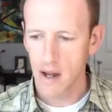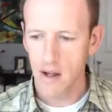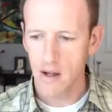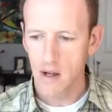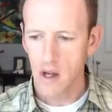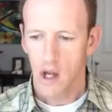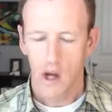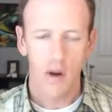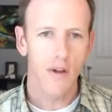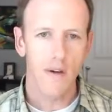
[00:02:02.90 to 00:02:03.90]
it.
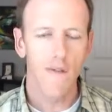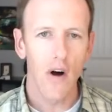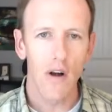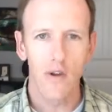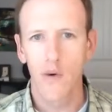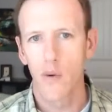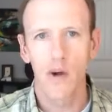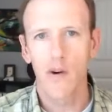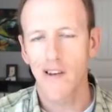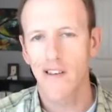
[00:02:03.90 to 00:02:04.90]
You don't default to it. We
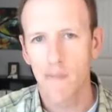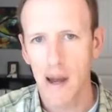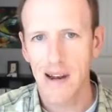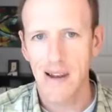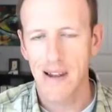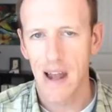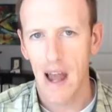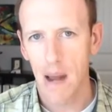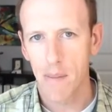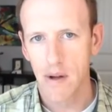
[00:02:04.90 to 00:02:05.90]
don't expect it to
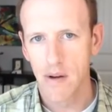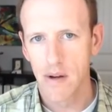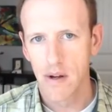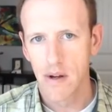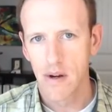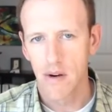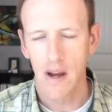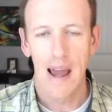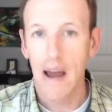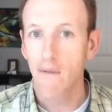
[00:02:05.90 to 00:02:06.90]
happen,
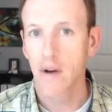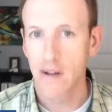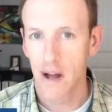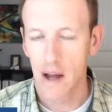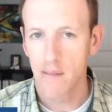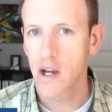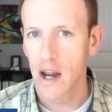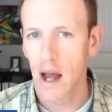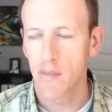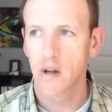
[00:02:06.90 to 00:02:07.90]
right, every time. It can
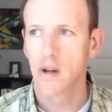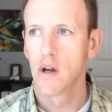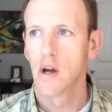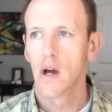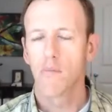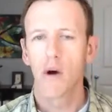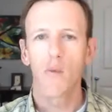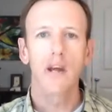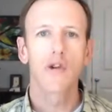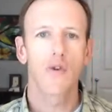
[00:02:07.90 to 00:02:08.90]
happen. But
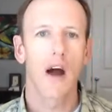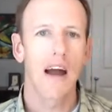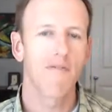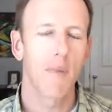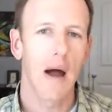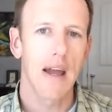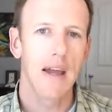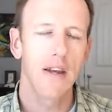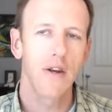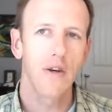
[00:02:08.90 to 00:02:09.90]
we drive by,
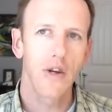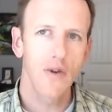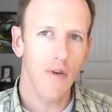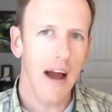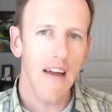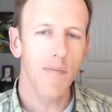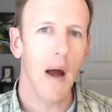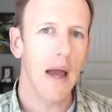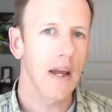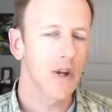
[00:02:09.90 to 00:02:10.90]
and you should drive
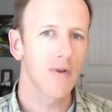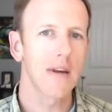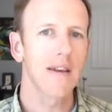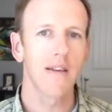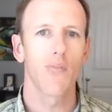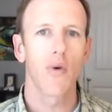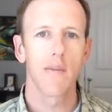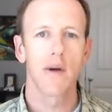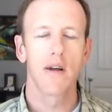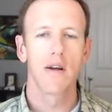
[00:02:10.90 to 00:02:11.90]
by and treat
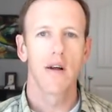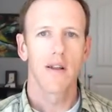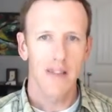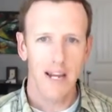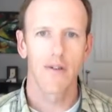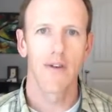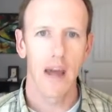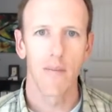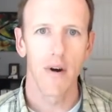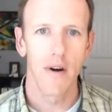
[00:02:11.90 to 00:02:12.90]
disappointment like your
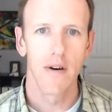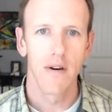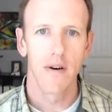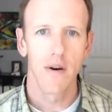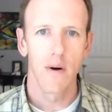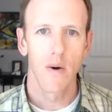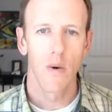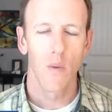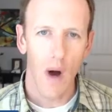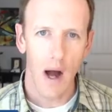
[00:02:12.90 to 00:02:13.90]
neighbor.
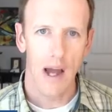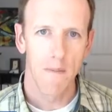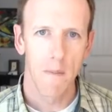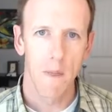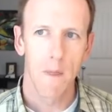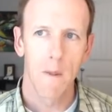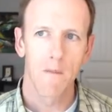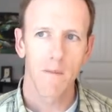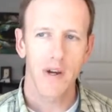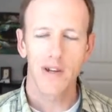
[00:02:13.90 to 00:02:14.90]
Why?
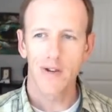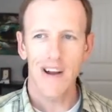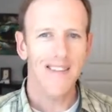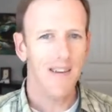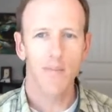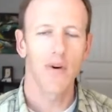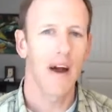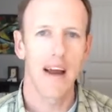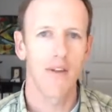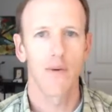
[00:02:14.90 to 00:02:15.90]
Because you're not
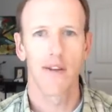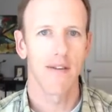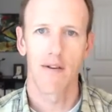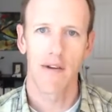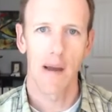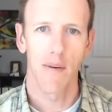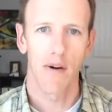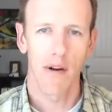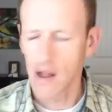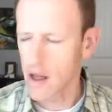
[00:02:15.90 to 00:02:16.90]
surprised when you see your neighbor.
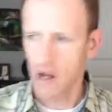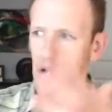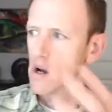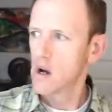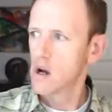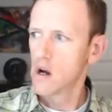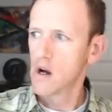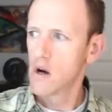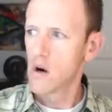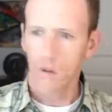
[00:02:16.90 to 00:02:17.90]
You're not like,
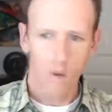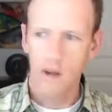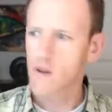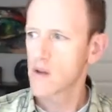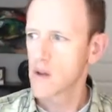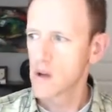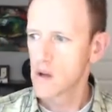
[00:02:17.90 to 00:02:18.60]
what's